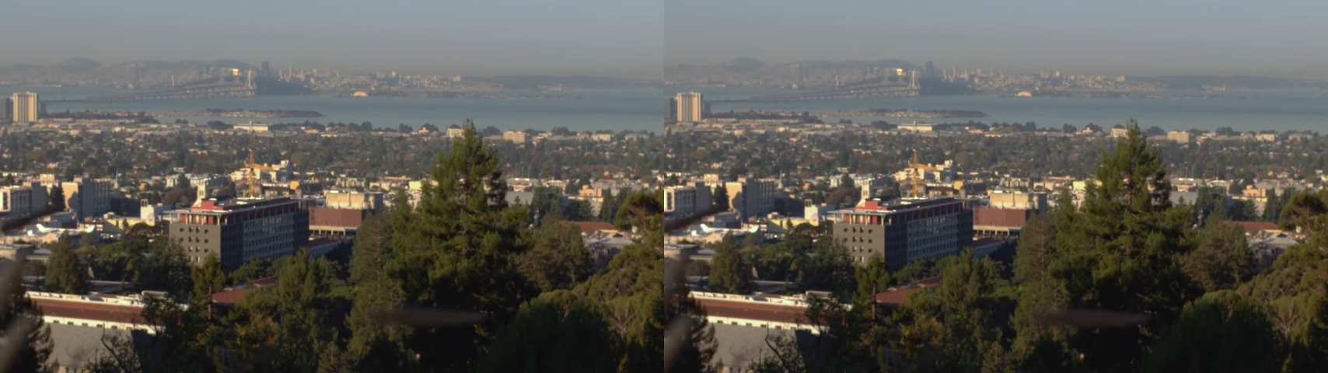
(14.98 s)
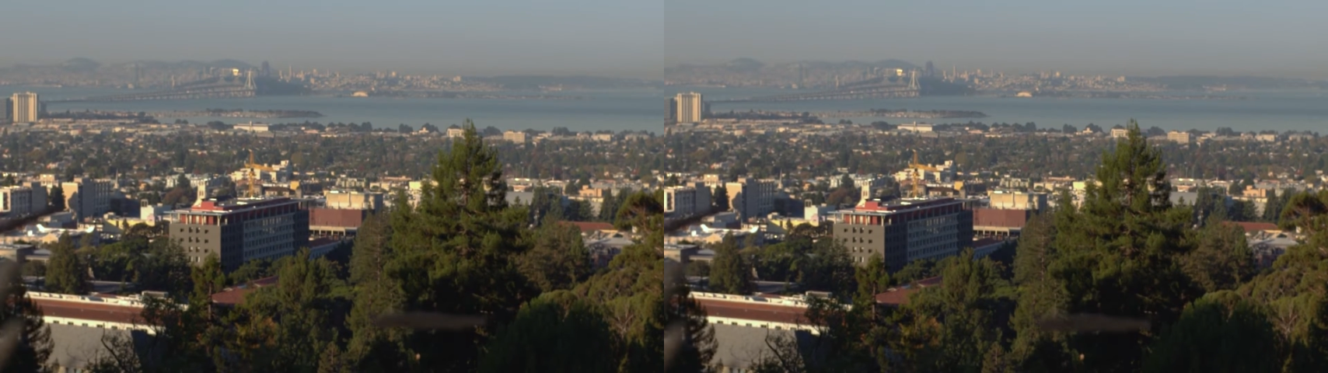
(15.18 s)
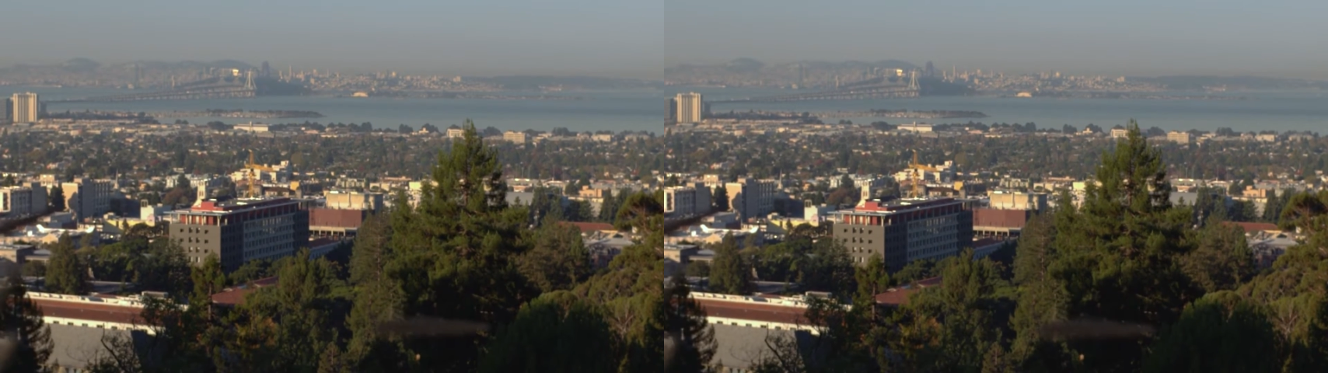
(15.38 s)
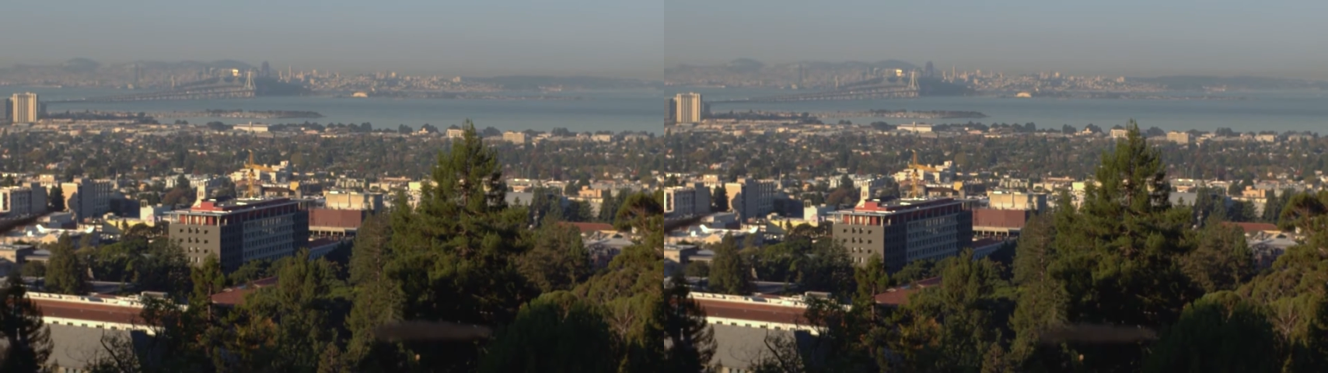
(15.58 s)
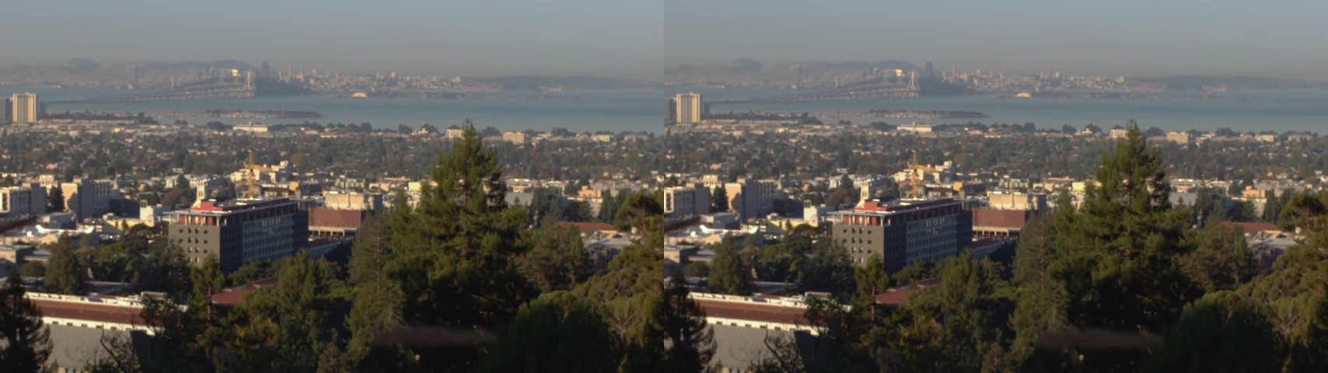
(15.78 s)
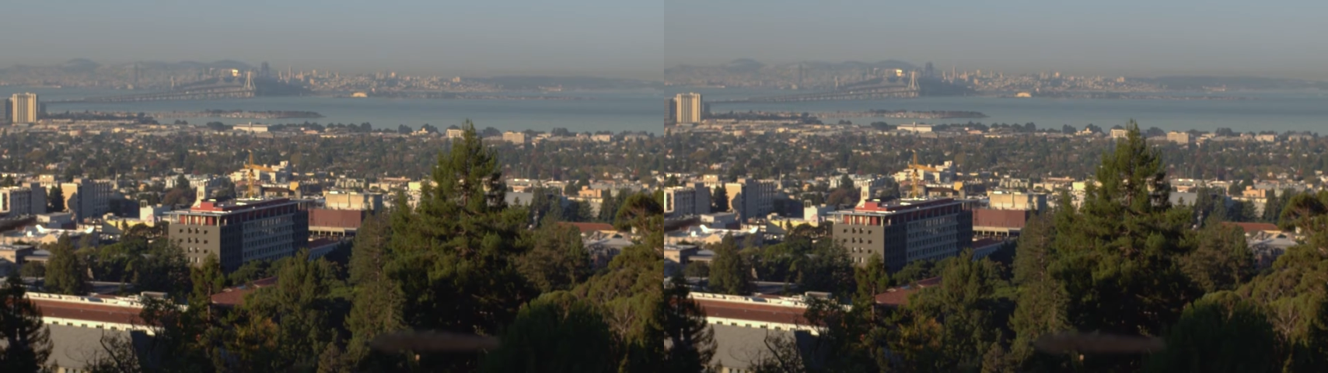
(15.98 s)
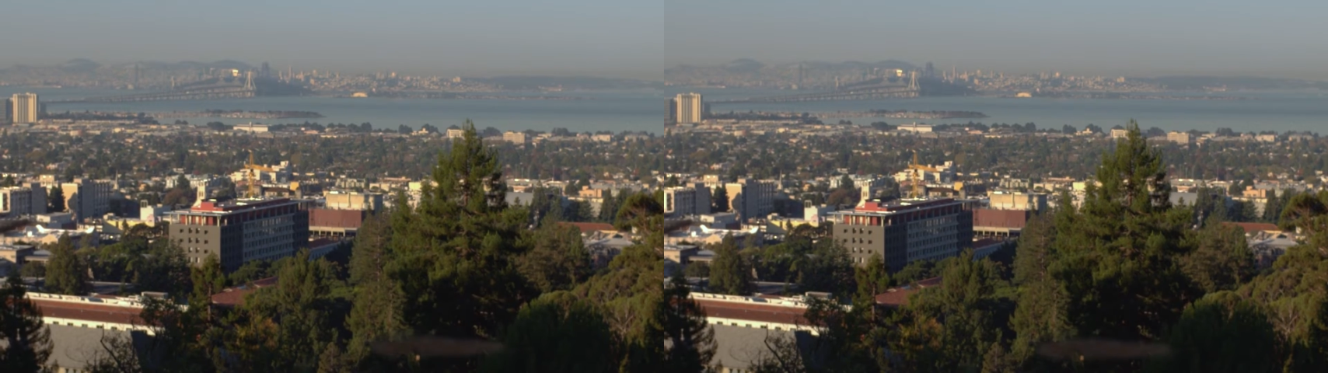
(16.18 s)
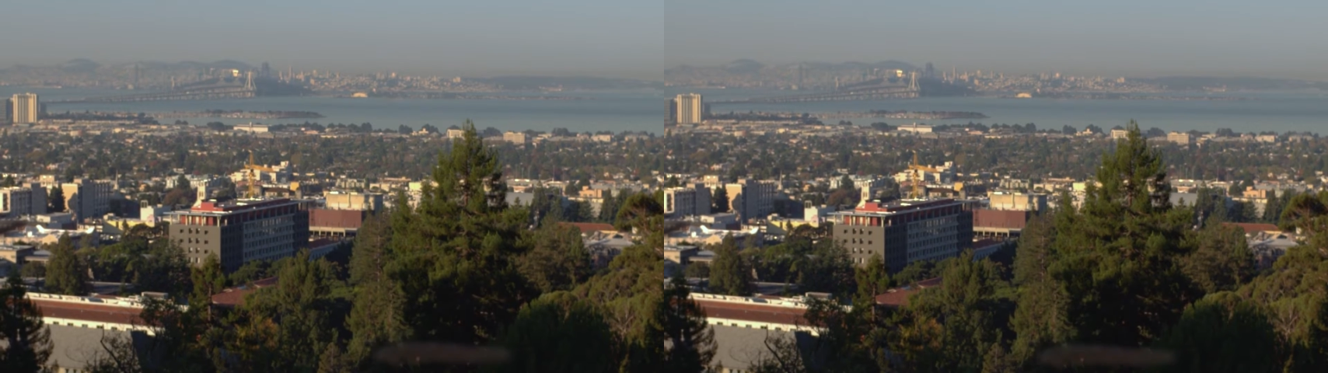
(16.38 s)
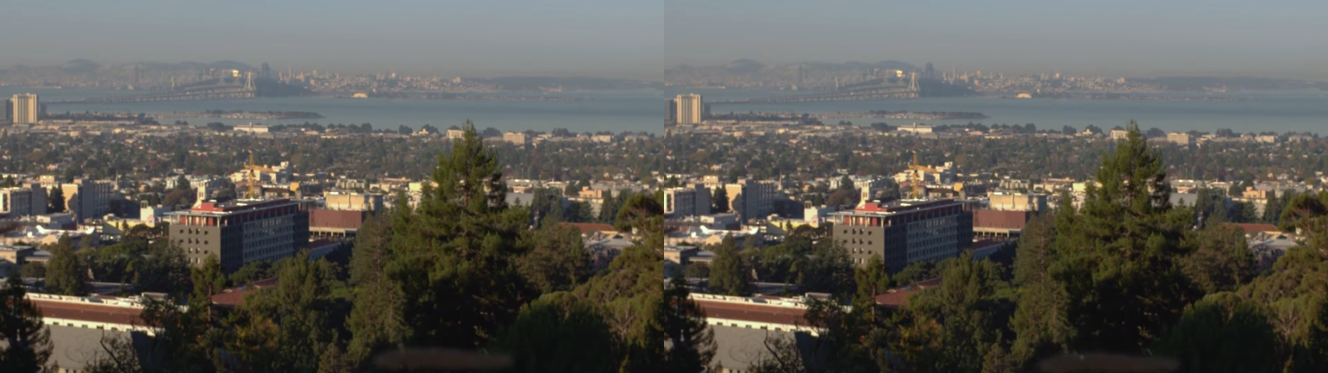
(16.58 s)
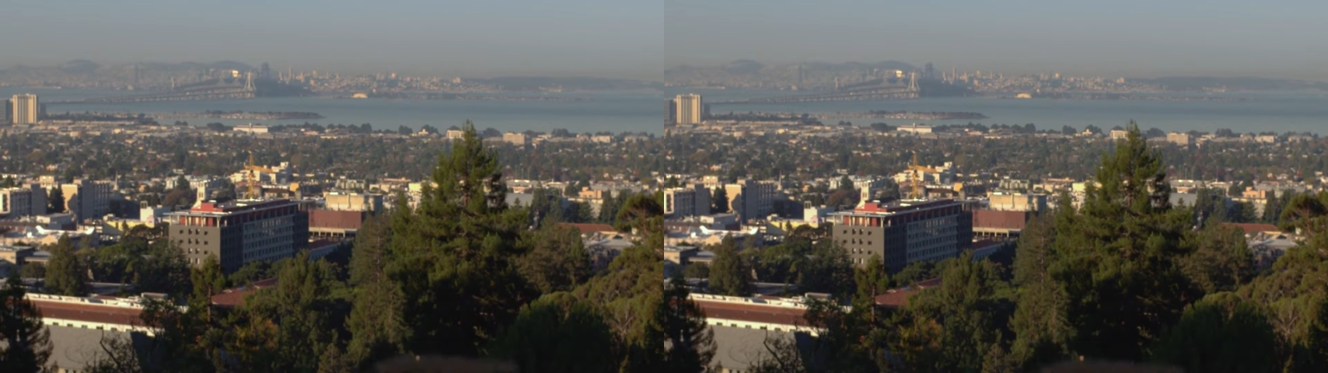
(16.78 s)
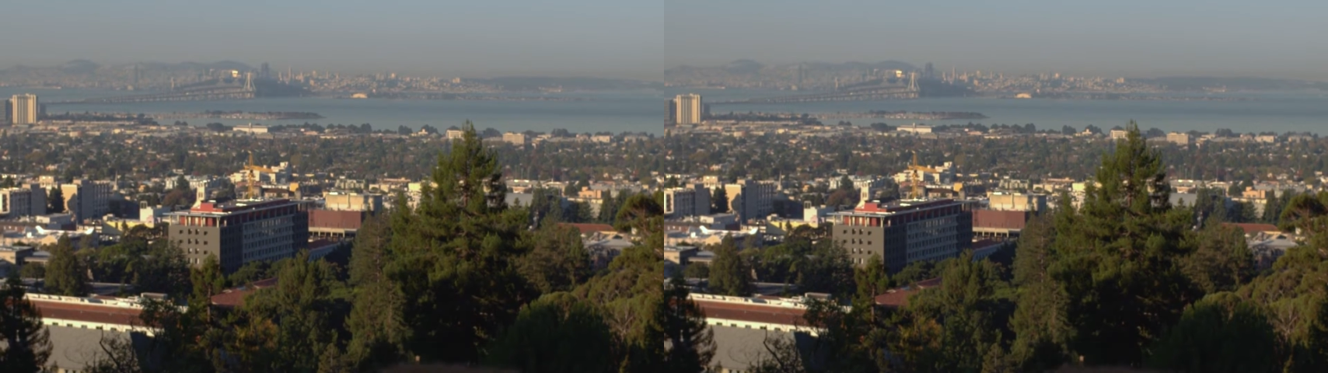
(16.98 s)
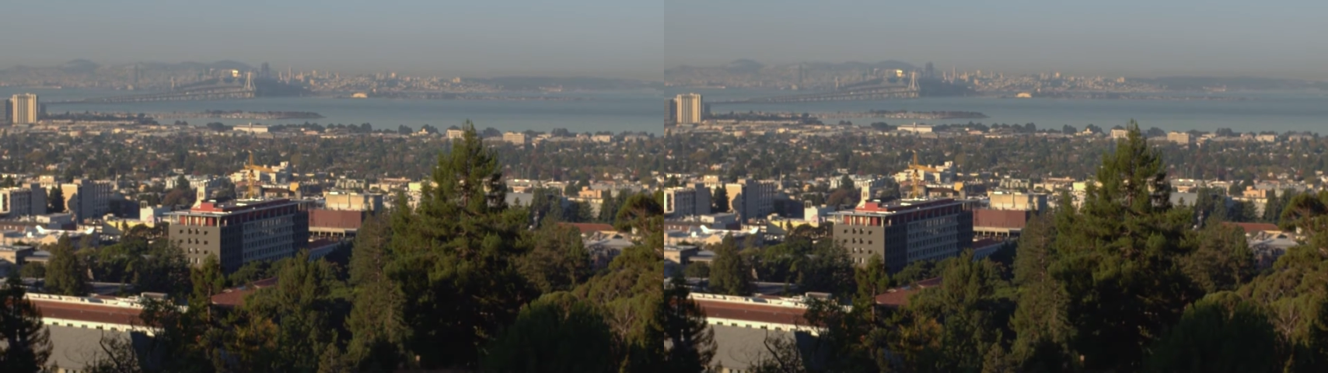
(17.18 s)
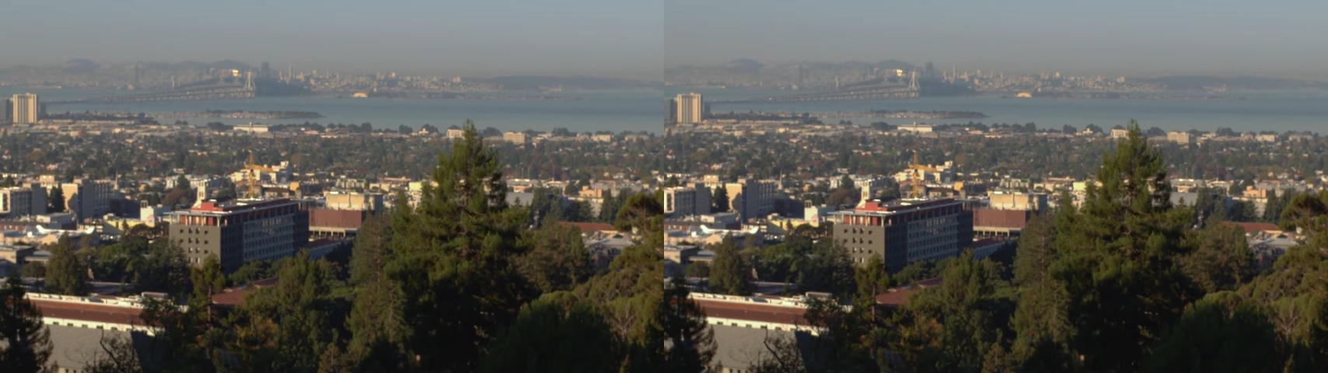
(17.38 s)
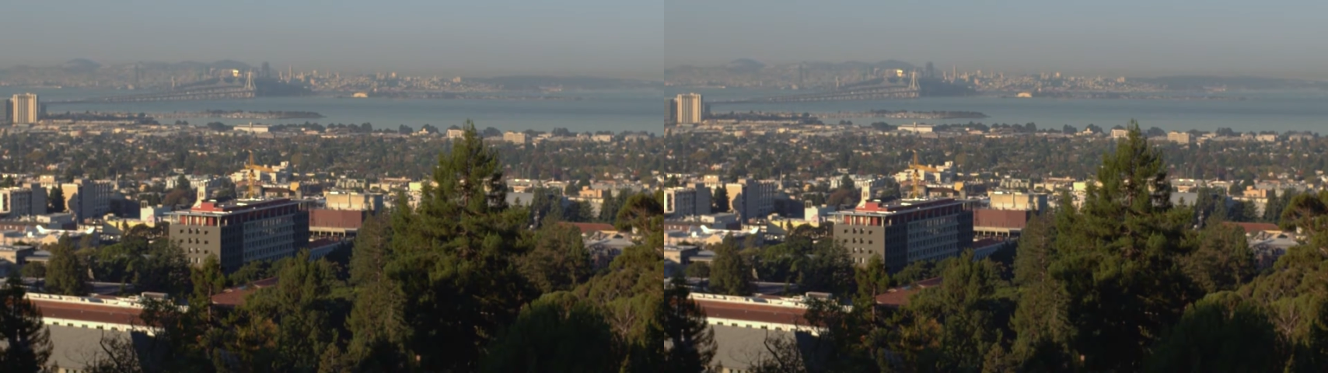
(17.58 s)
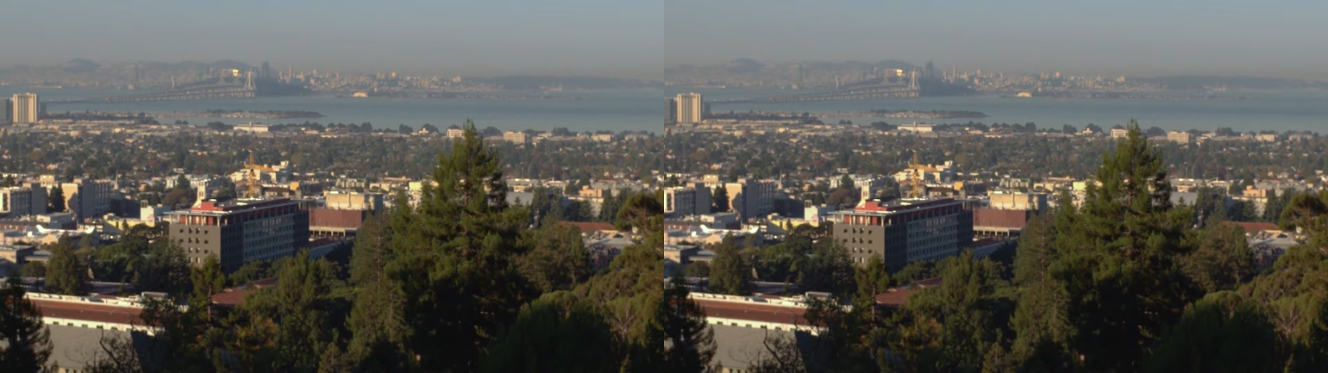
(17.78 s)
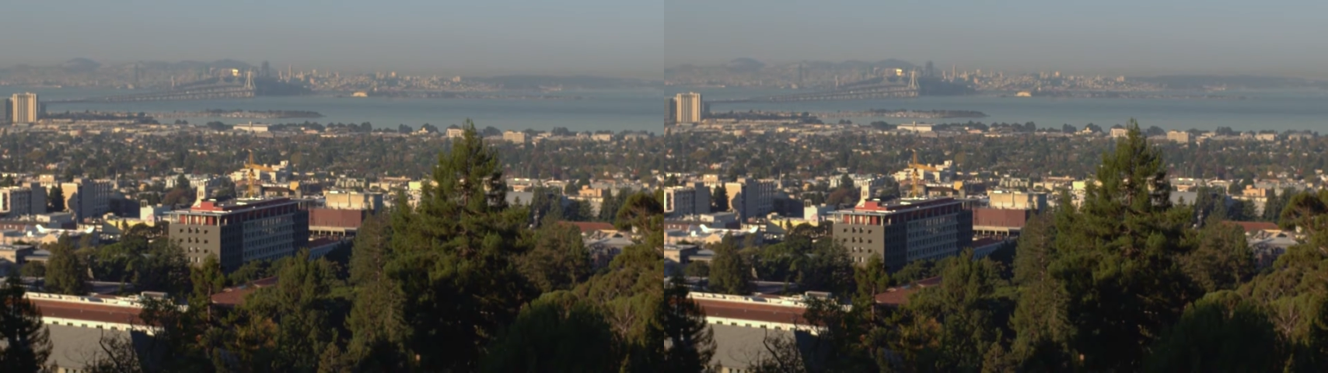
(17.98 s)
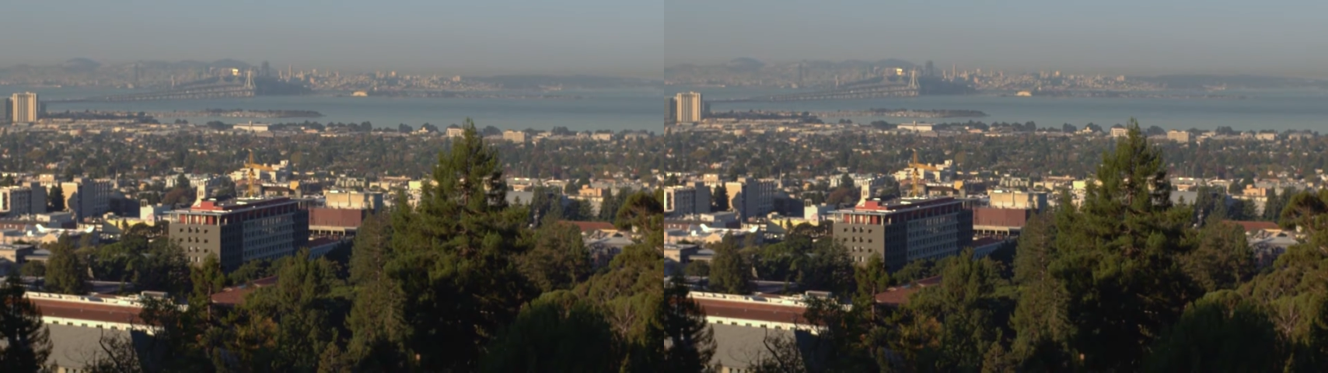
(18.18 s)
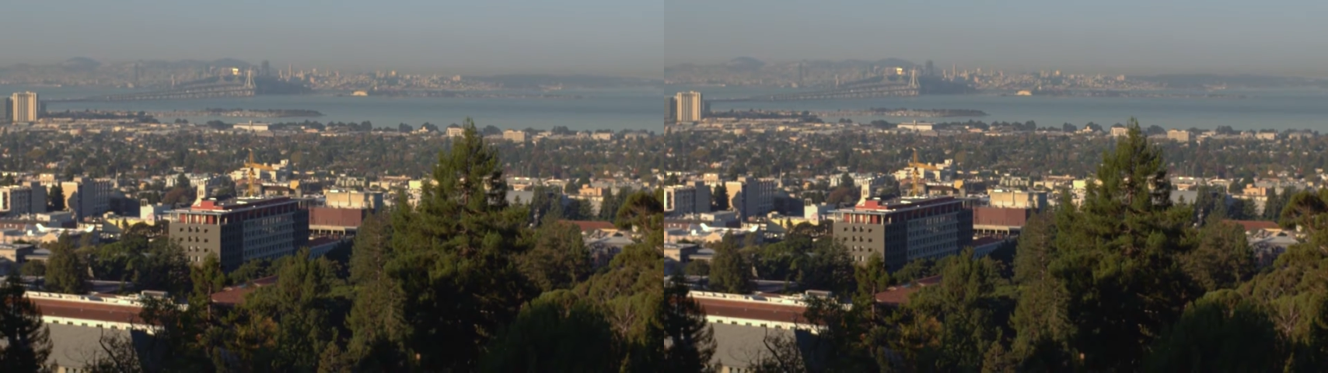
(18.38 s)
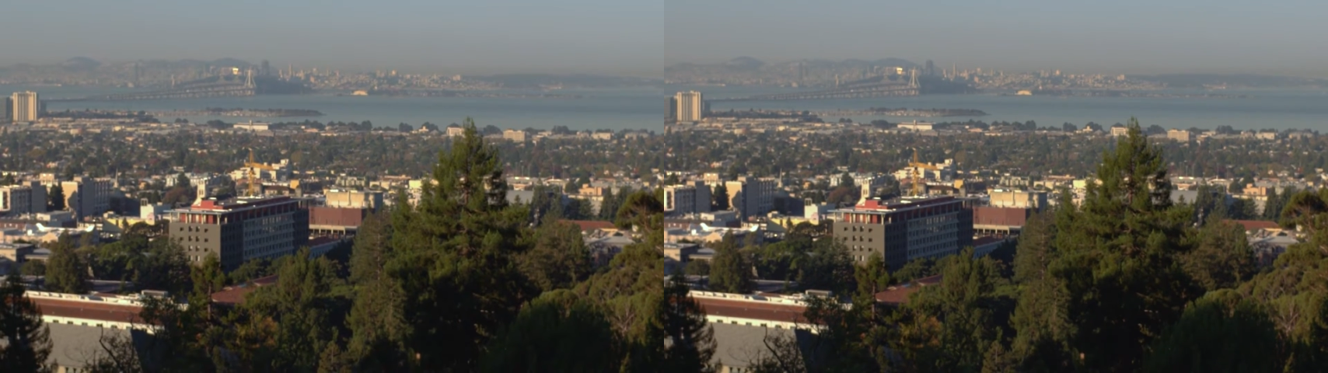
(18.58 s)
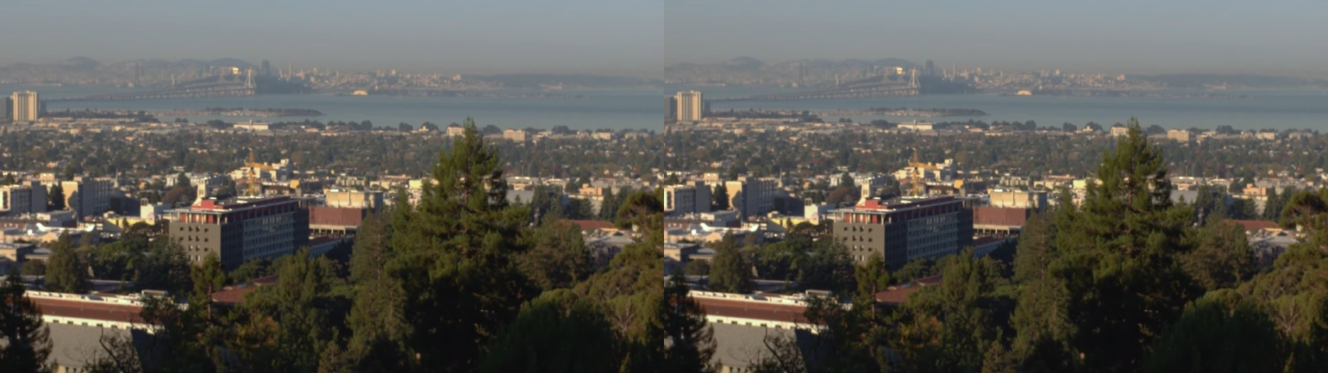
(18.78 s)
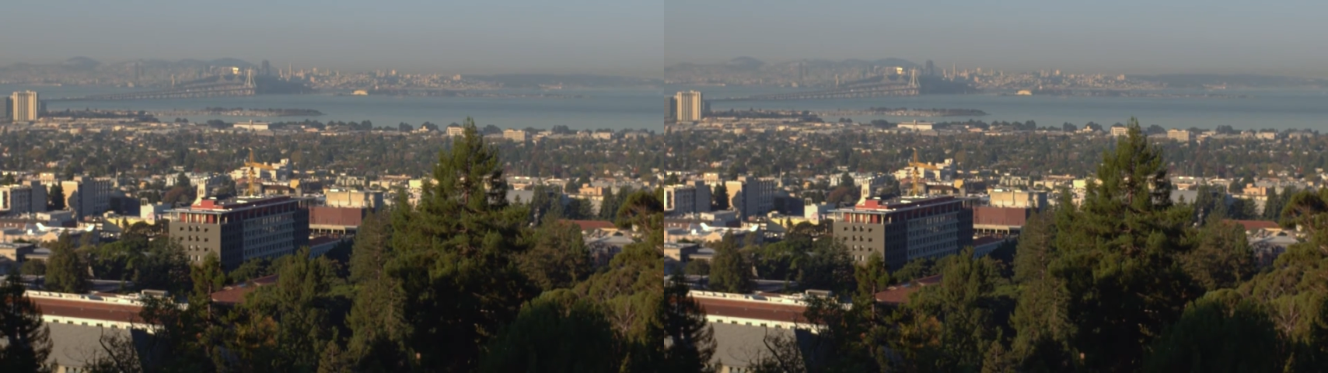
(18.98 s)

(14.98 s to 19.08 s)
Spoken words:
Nobody's mouth can be seen.